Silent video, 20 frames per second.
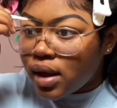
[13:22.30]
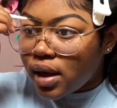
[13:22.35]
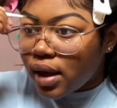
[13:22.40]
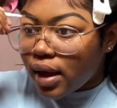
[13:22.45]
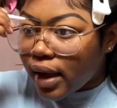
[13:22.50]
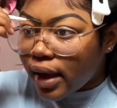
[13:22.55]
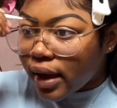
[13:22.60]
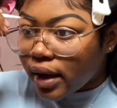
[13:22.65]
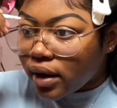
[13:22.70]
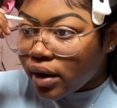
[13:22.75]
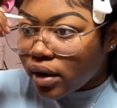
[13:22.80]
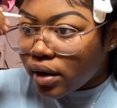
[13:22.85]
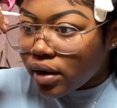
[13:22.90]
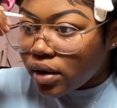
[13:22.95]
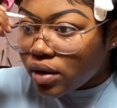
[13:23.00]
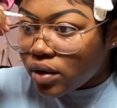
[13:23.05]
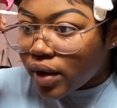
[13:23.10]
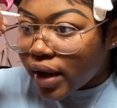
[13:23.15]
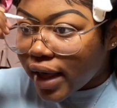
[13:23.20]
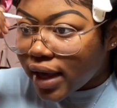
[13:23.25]
a
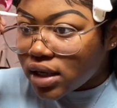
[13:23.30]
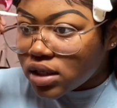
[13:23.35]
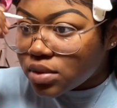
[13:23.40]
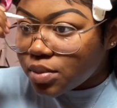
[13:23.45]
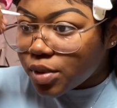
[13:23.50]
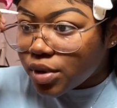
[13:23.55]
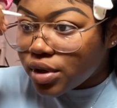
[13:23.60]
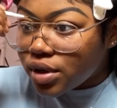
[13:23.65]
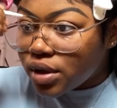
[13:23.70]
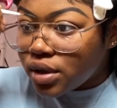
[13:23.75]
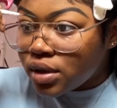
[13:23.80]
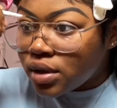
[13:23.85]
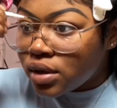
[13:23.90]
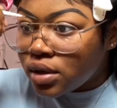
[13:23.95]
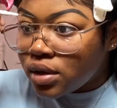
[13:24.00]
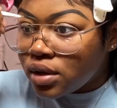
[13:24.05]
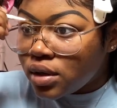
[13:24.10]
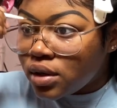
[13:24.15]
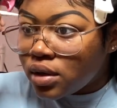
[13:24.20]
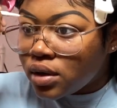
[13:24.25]
curl expert,
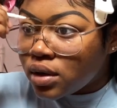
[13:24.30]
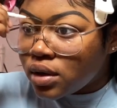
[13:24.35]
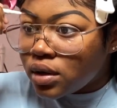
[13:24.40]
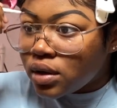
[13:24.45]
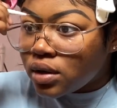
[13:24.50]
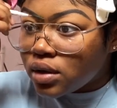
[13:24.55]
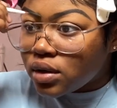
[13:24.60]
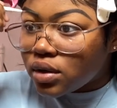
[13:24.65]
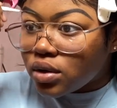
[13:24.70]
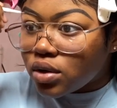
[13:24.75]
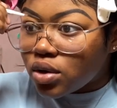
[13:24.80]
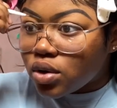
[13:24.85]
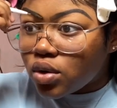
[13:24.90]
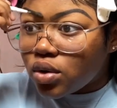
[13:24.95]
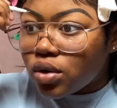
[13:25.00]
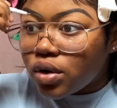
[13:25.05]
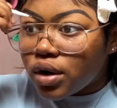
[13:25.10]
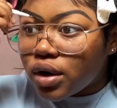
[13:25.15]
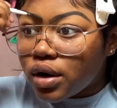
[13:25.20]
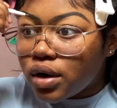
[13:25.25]

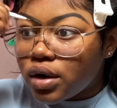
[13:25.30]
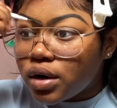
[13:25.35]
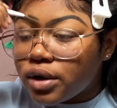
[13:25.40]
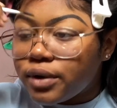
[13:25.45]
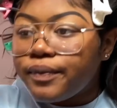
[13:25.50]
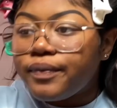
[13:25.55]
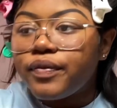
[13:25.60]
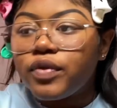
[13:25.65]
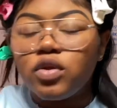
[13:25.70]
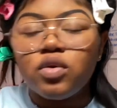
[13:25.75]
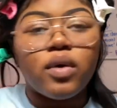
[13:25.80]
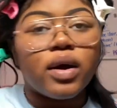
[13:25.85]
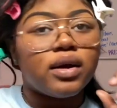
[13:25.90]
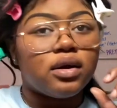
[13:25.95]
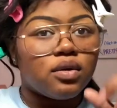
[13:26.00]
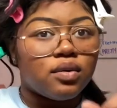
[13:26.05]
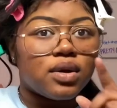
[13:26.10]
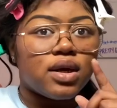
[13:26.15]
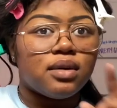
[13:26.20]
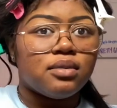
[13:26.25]
nor do I know
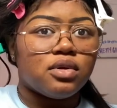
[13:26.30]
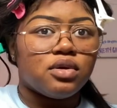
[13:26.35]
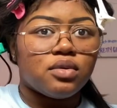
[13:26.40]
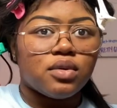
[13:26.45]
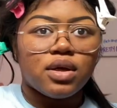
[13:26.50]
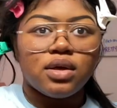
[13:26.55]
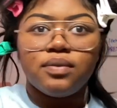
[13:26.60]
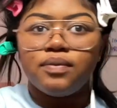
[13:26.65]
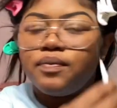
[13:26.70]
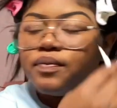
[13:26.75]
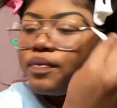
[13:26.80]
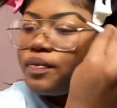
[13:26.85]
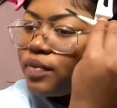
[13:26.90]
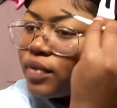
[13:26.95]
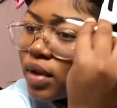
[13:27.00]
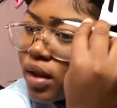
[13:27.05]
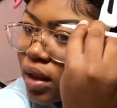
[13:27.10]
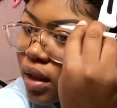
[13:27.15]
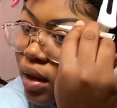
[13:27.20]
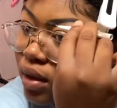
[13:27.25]
what I'm doing.
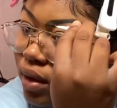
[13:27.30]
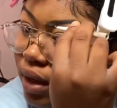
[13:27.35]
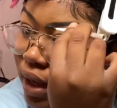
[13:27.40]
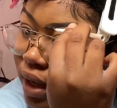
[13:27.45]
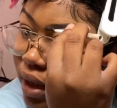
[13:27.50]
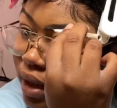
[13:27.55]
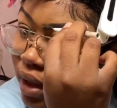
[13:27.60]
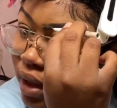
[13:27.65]
Okay.